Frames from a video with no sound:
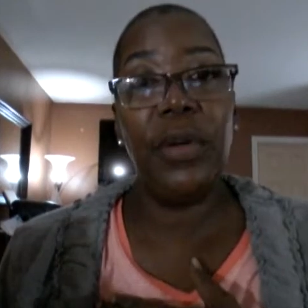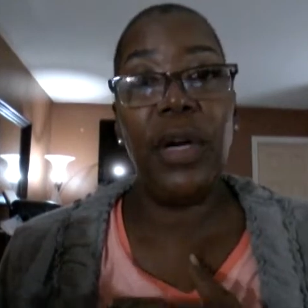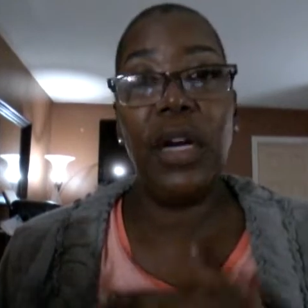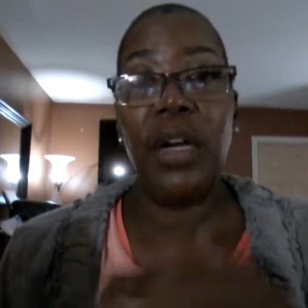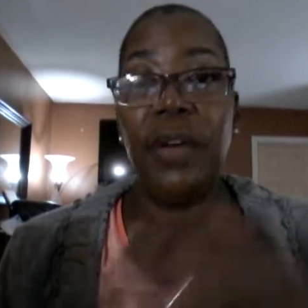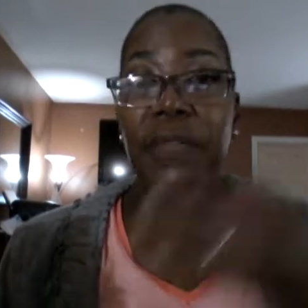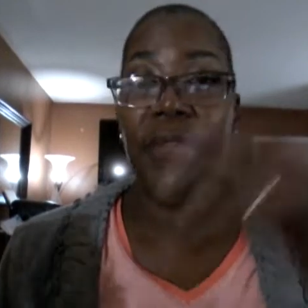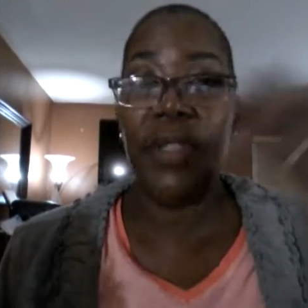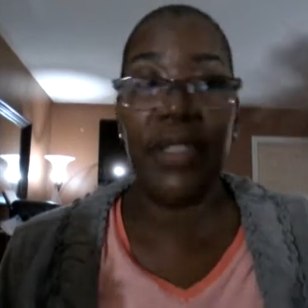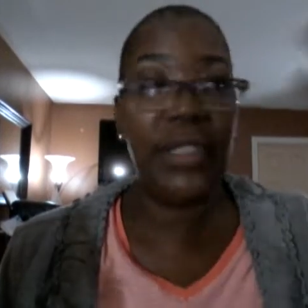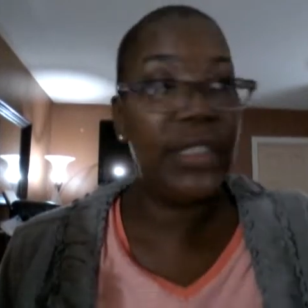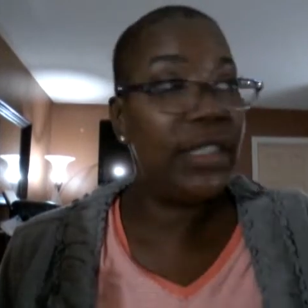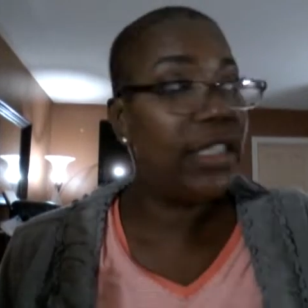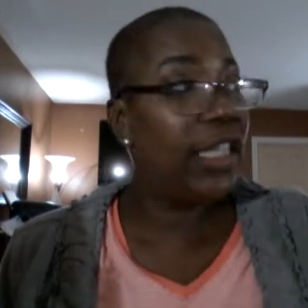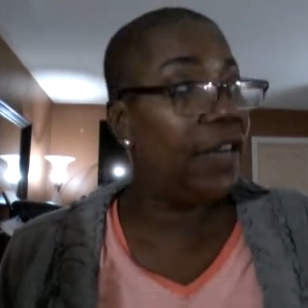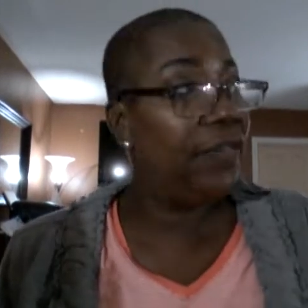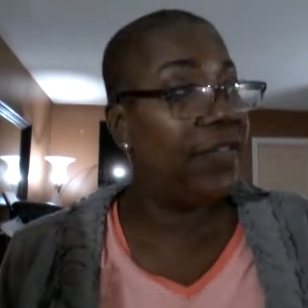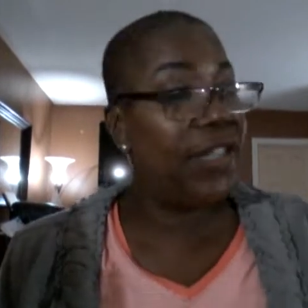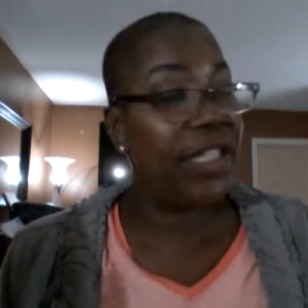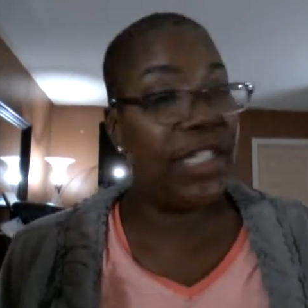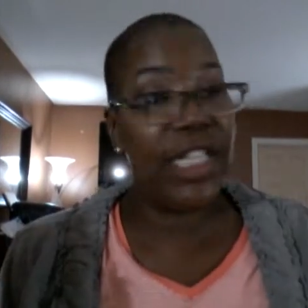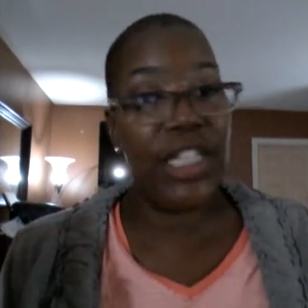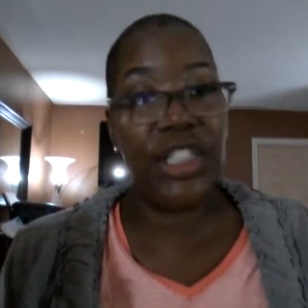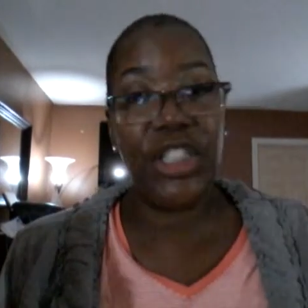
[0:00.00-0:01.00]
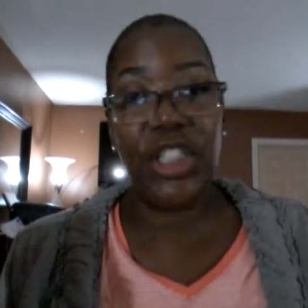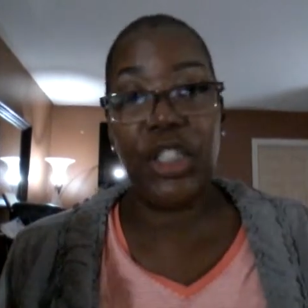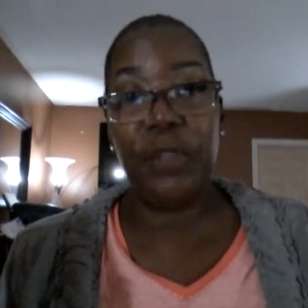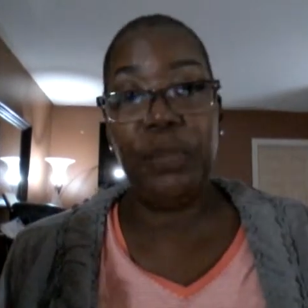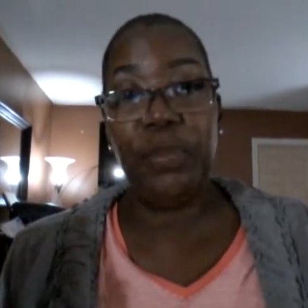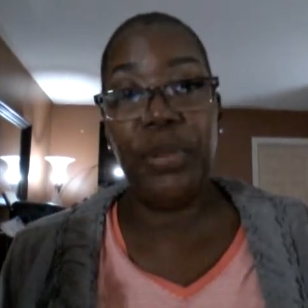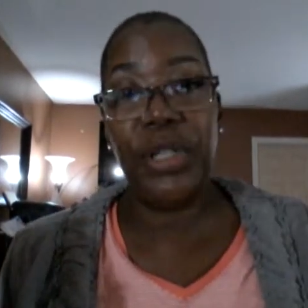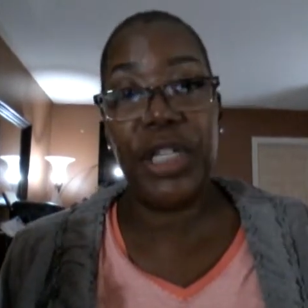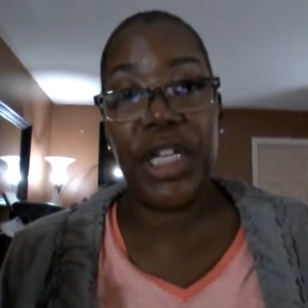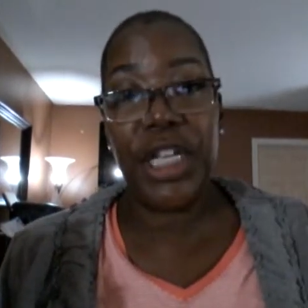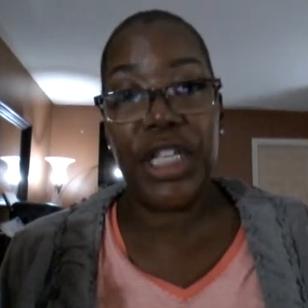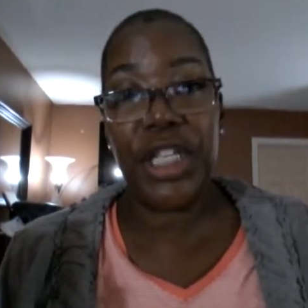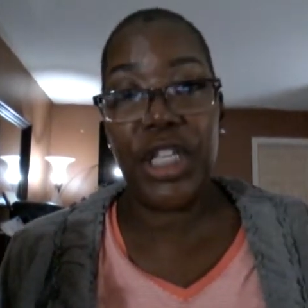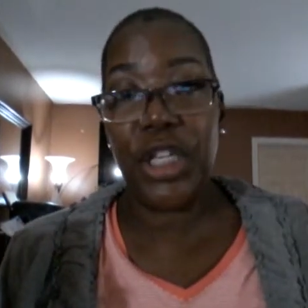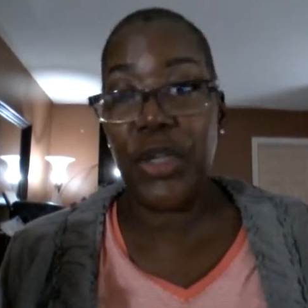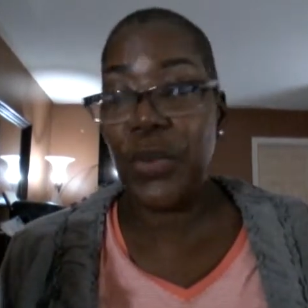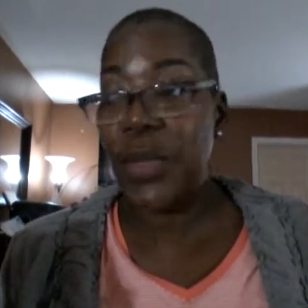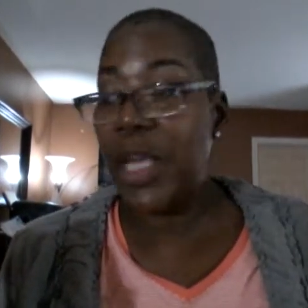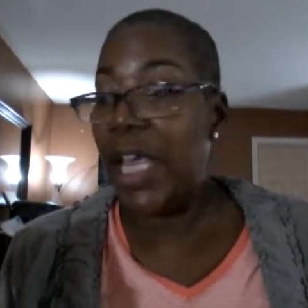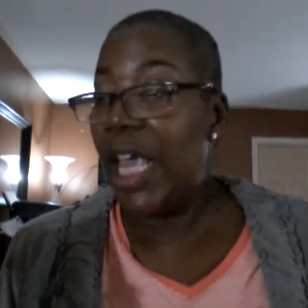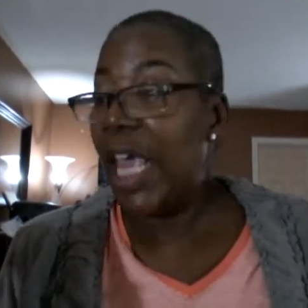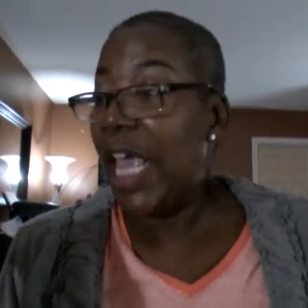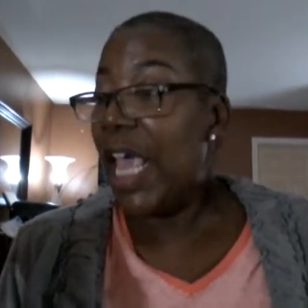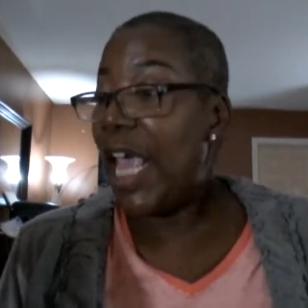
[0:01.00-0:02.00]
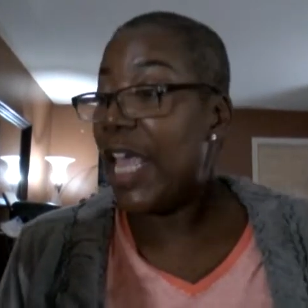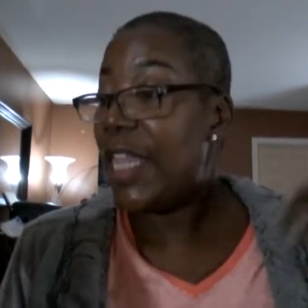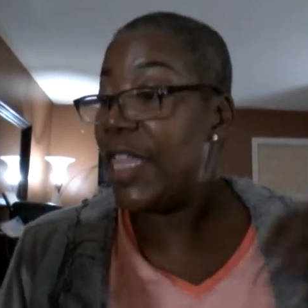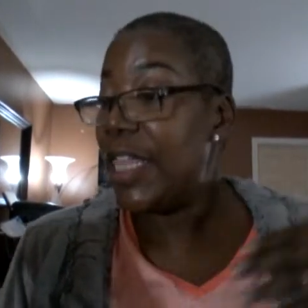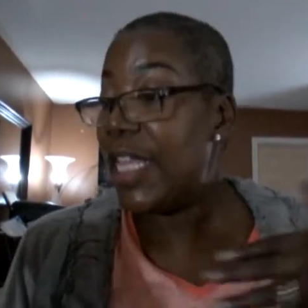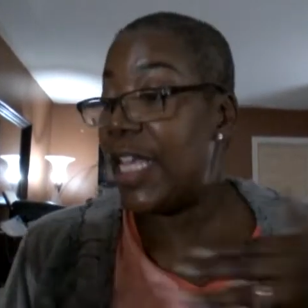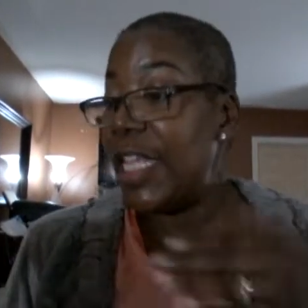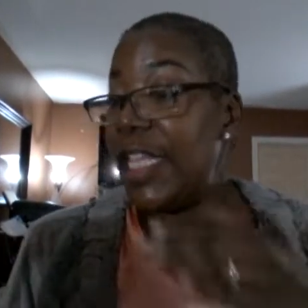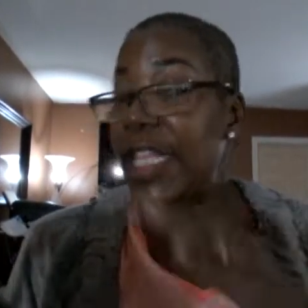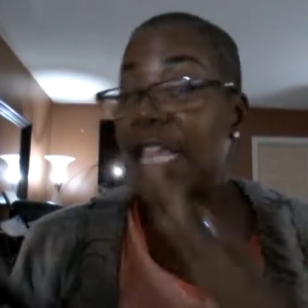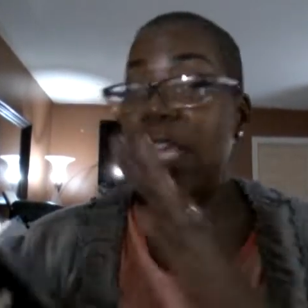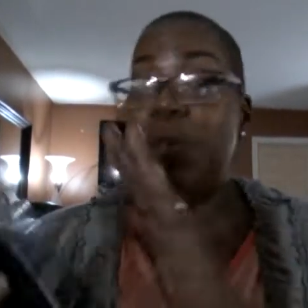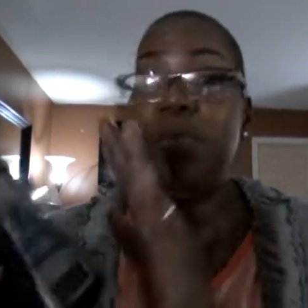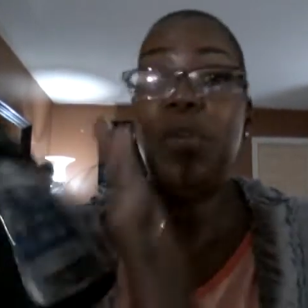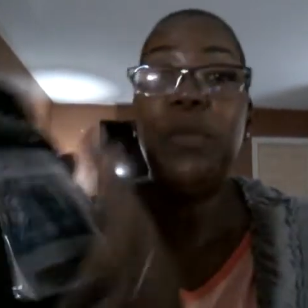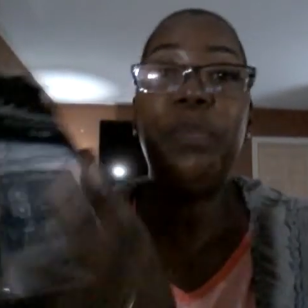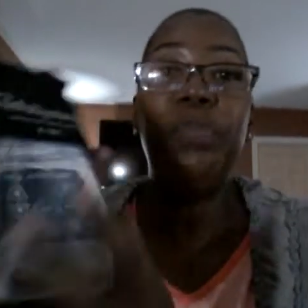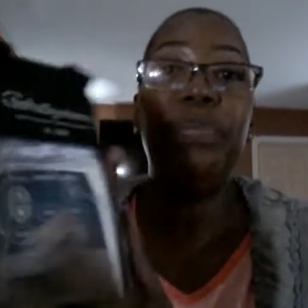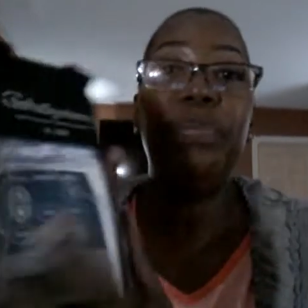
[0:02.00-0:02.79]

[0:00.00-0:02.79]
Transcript: of the stuff that they just put in you, and then they will